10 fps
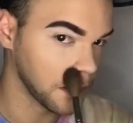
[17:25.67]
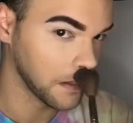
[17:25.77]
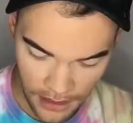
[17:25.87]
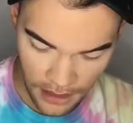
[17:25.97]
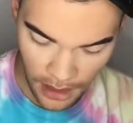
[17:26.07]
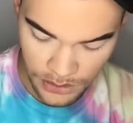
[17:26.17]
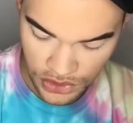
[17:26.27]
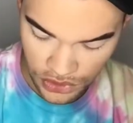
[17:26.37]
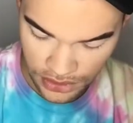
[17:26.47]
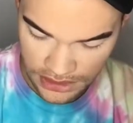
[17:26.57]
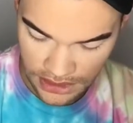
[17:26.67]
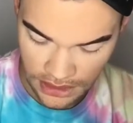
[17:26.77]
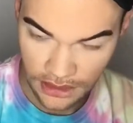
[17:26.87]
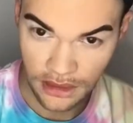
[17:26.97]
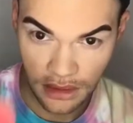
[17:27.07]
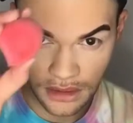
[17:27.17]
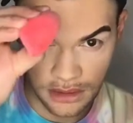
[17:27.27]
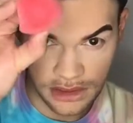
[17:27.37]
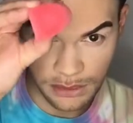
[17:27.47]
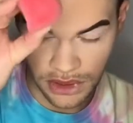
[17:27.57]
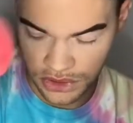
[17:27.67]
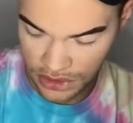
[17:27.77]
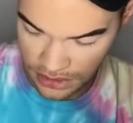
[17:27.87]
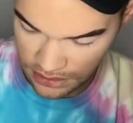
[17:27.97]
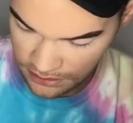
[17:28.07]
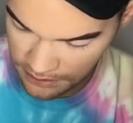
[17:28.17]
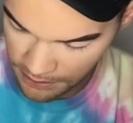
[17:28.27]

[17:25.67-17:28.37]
Then I'm just gonna take the sponge again,